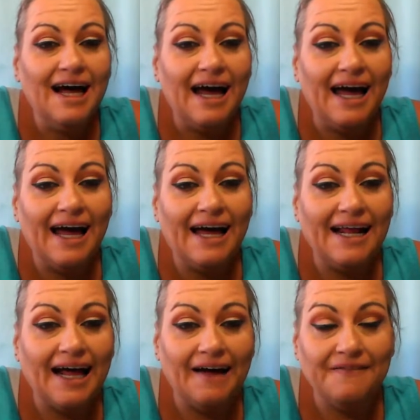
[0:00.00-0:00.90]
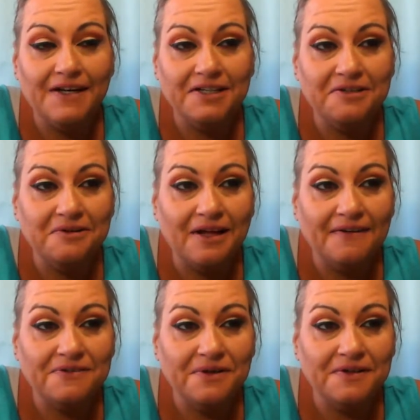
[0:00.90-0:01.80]
And I've done 2 live
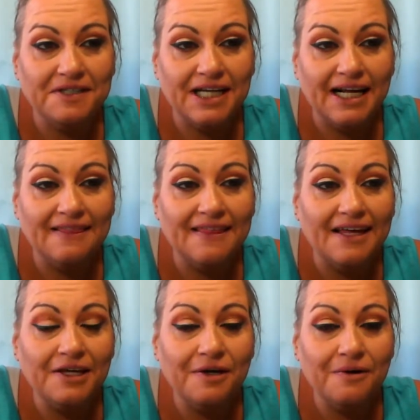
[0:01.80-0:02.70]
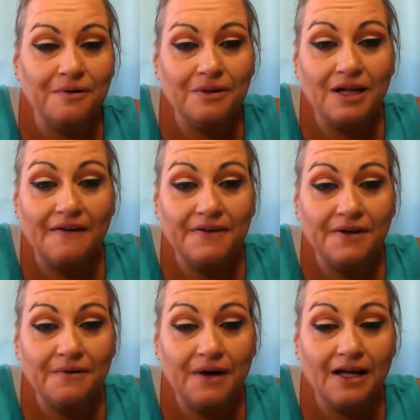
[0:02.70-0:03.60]
streams today. Thank you. Love
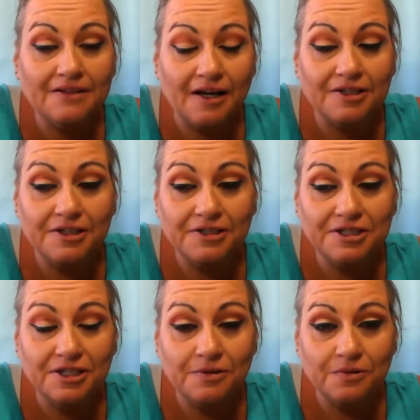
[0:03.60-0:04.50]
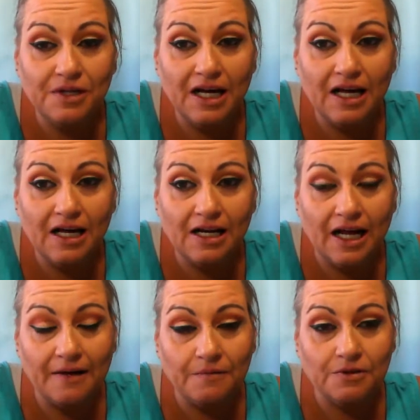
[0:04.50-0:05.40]
you. Talk to you soon. And
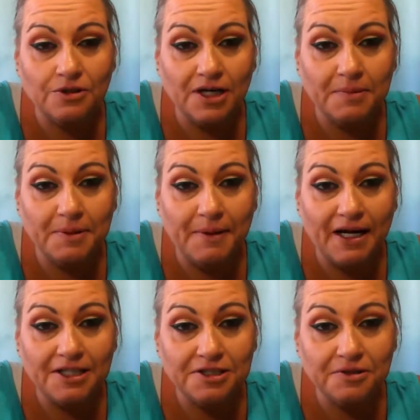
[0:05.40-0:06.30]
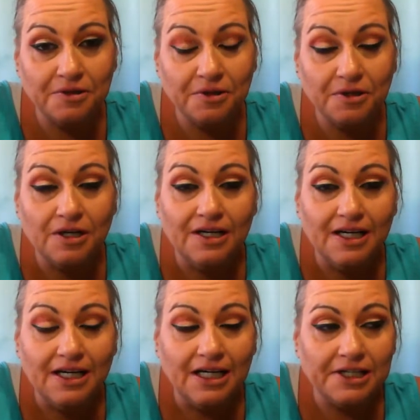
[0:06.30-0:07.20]
I will try to be back sooner.
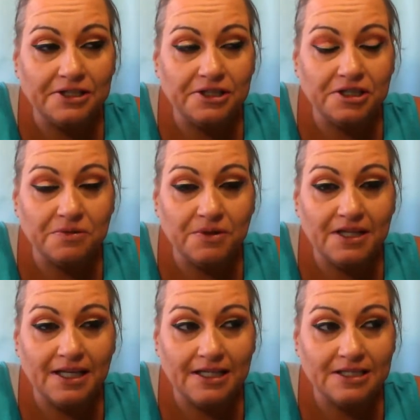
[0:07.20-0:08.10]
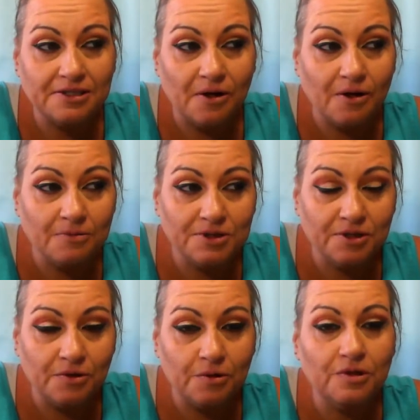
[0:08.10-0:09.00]
It's just with his
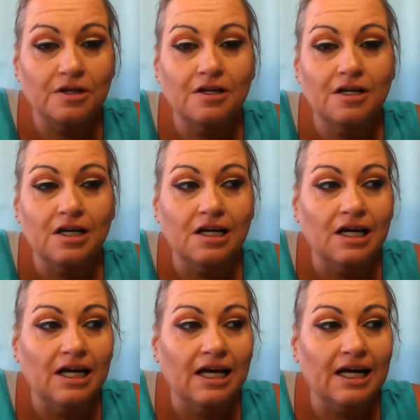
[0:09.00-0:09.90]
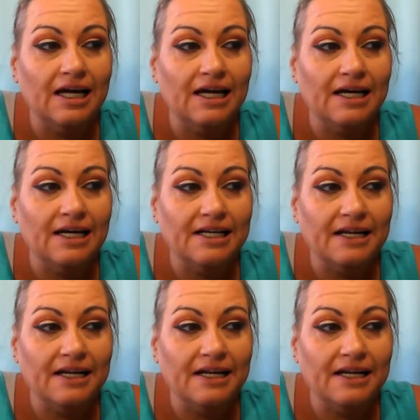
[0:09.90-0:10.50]
homeschool and